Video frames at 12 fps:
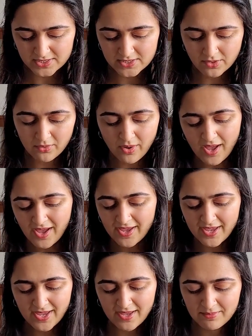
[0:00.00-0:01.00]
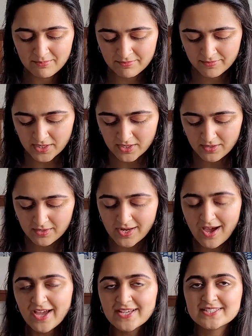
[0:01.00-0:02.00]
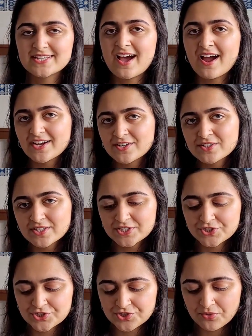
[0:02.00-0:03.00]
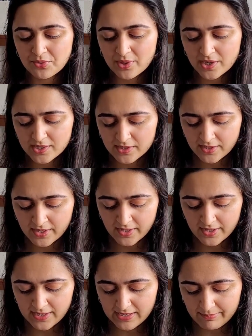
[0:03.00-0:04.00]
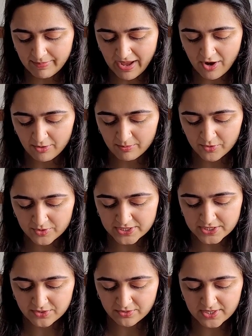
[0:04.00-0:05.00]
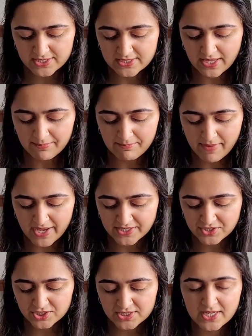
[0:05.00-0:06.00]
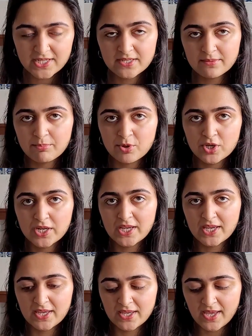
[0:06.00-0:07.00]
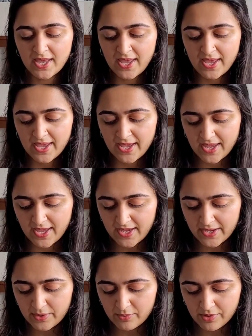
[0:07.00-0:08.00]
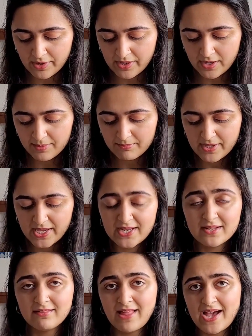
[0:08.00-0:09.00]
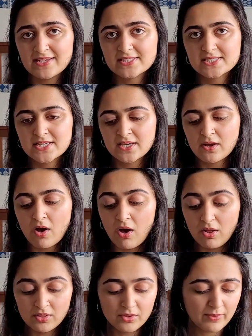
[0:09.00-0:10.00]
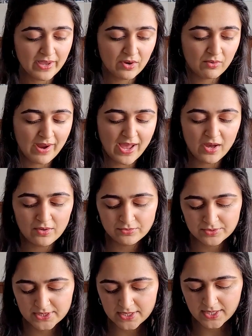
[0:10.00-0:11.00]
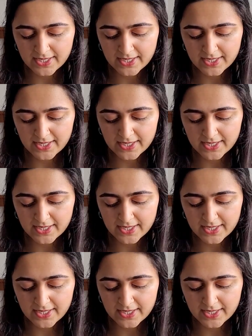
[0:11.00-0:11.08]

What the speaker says: So I am not entirely sure how I'm going to do this. I might just end up putting an elastic all the way around,